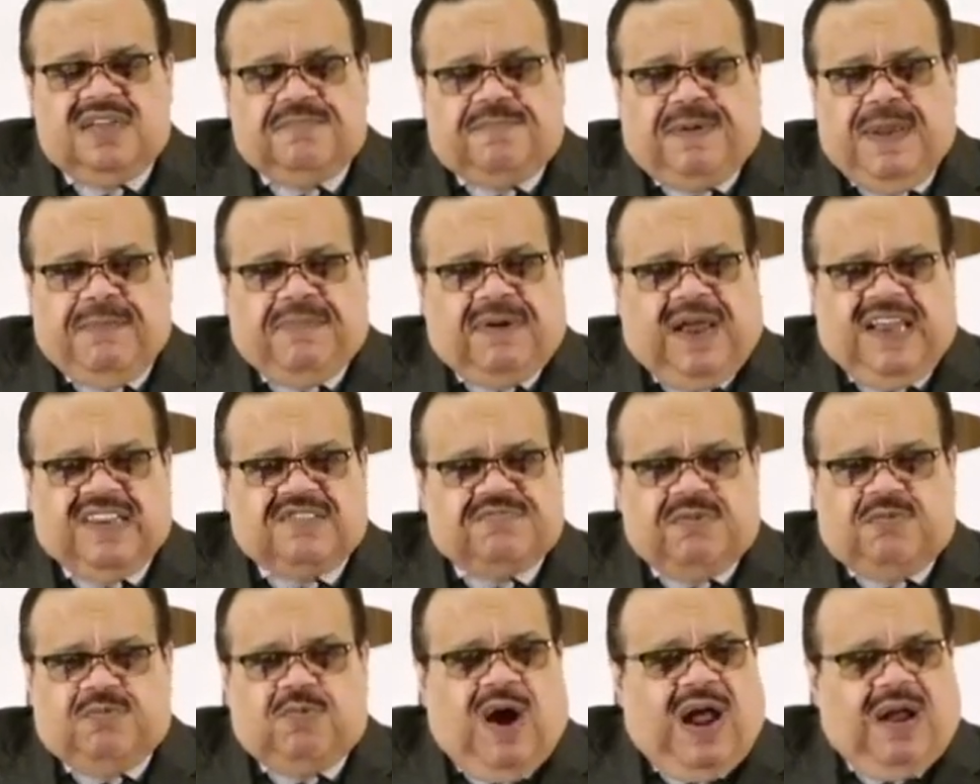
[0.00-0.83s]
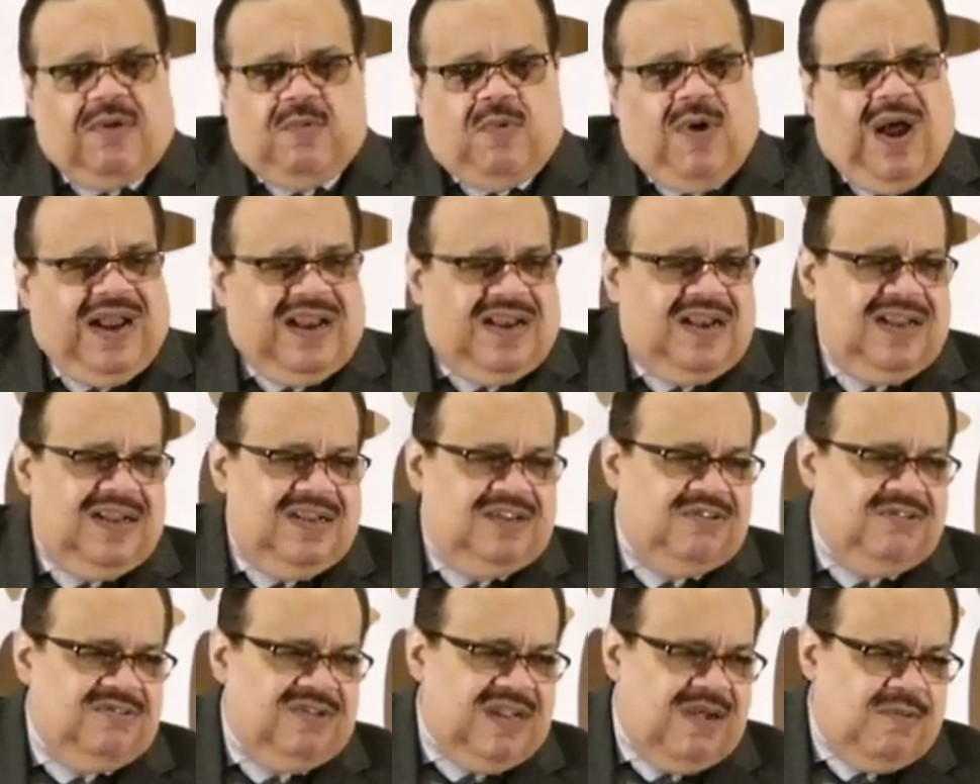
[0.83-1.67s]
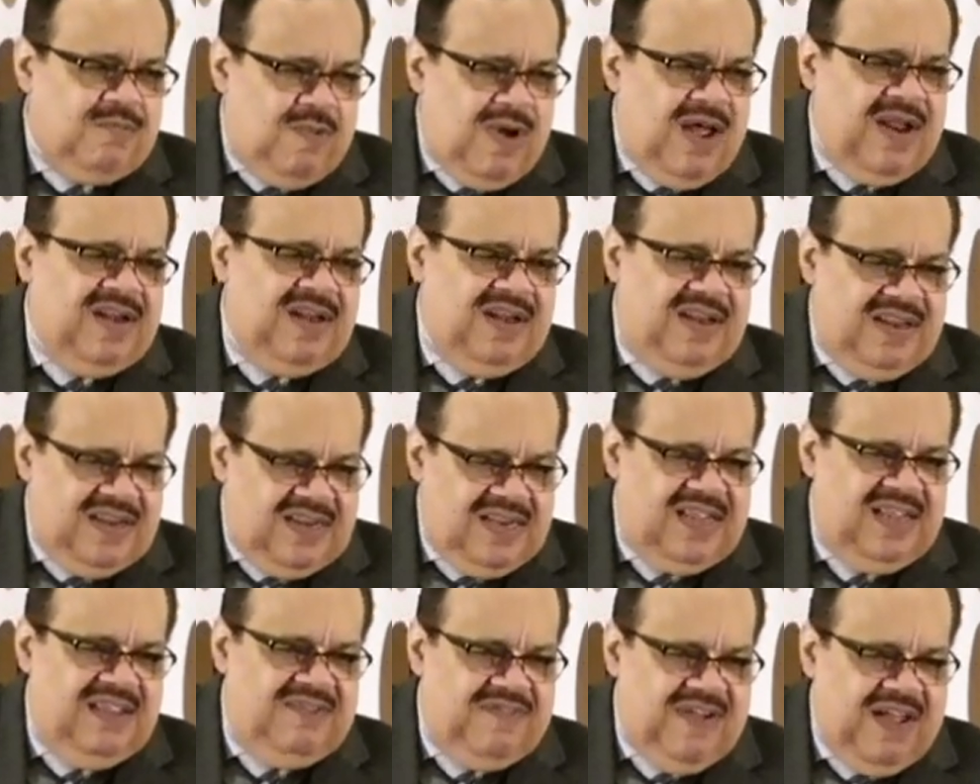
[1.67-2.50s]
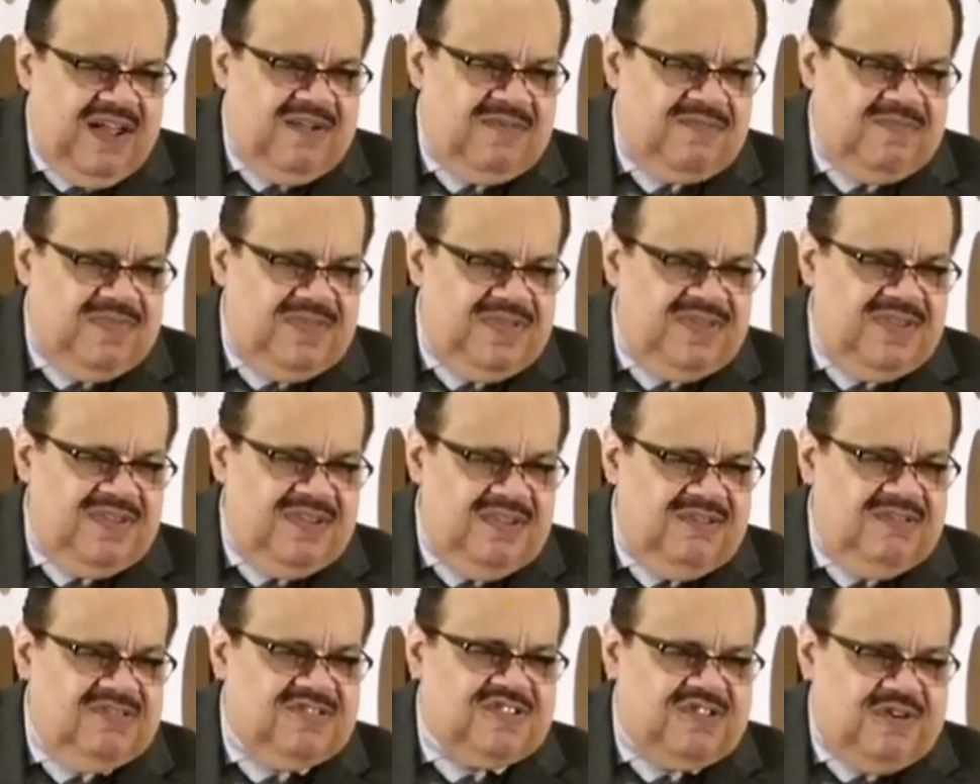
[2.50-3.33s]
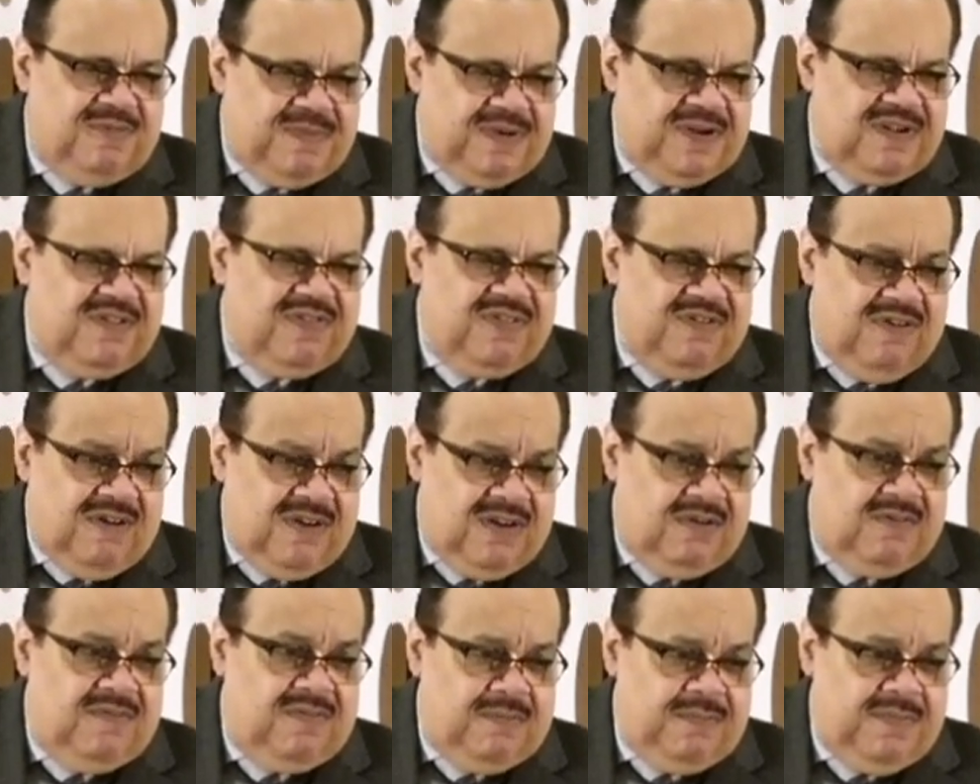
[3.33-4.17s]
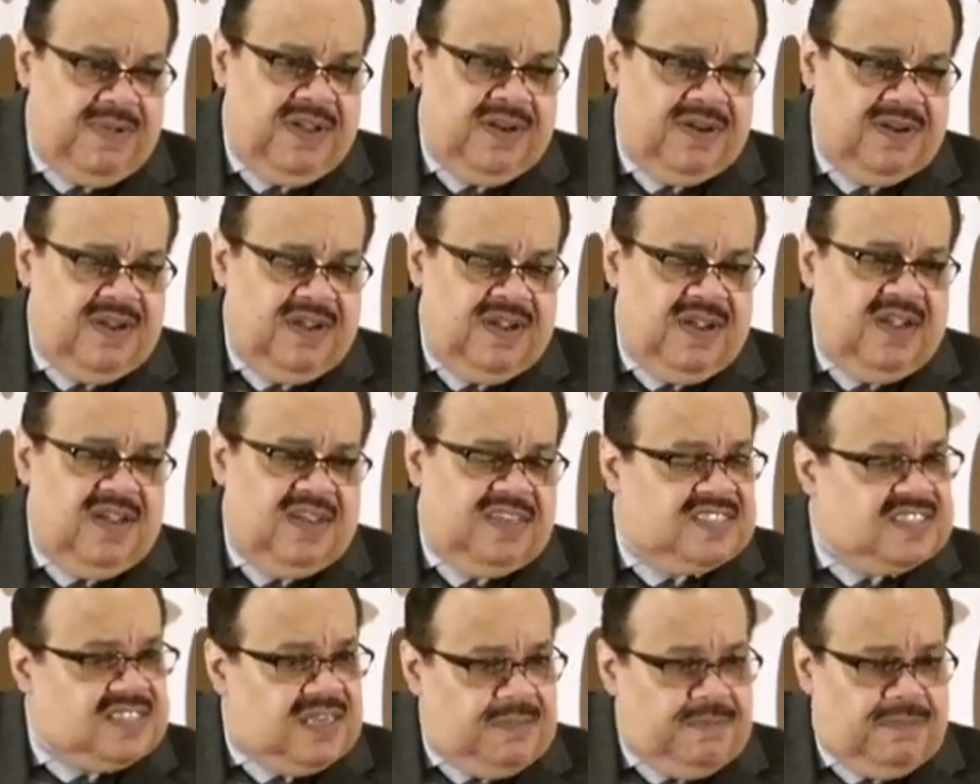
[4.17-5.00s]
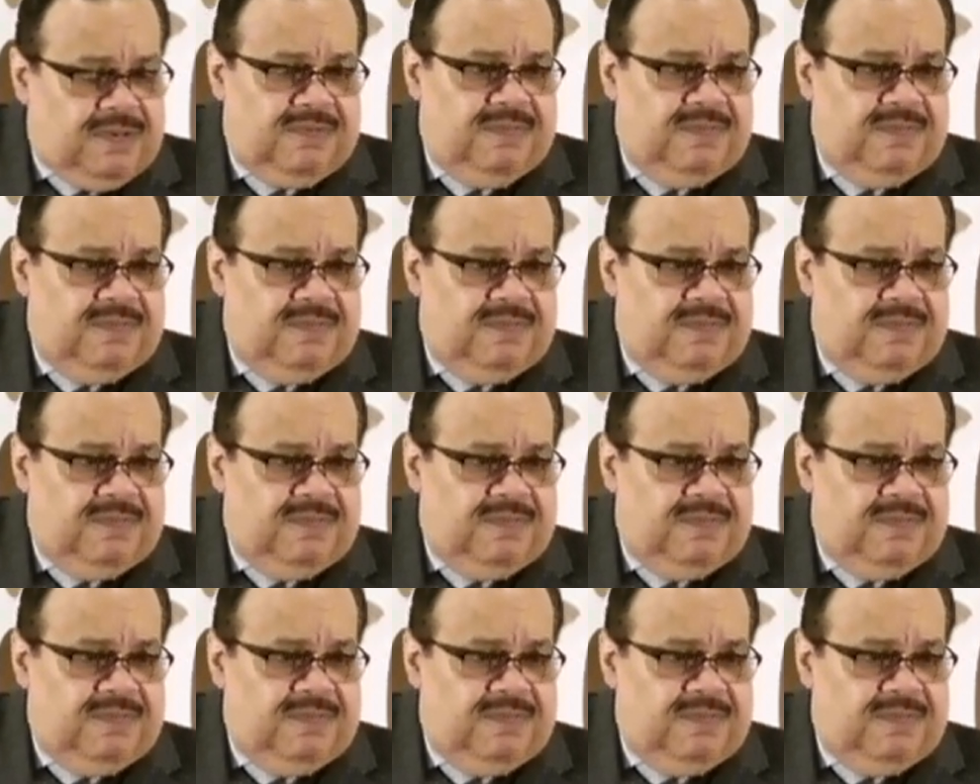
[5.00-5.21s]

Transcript: People ask me, why, why did he do that? Why did he leave out usurping authority over men? Simple.